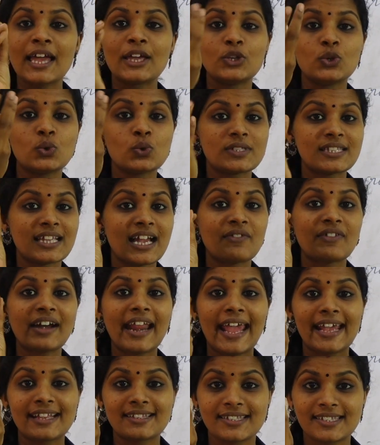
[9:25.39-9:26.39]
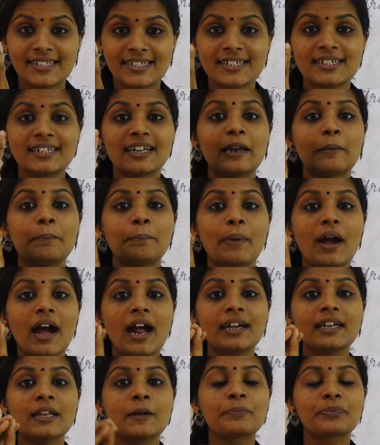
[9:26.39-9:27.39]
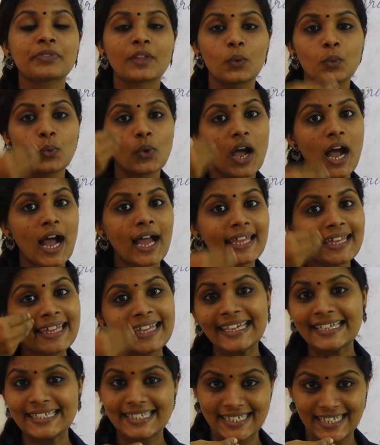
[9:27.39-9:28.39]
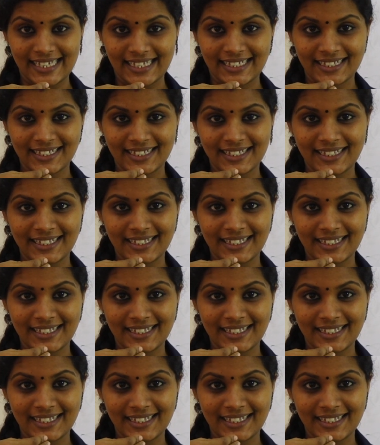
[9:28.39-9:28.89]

using our external part, we are eating.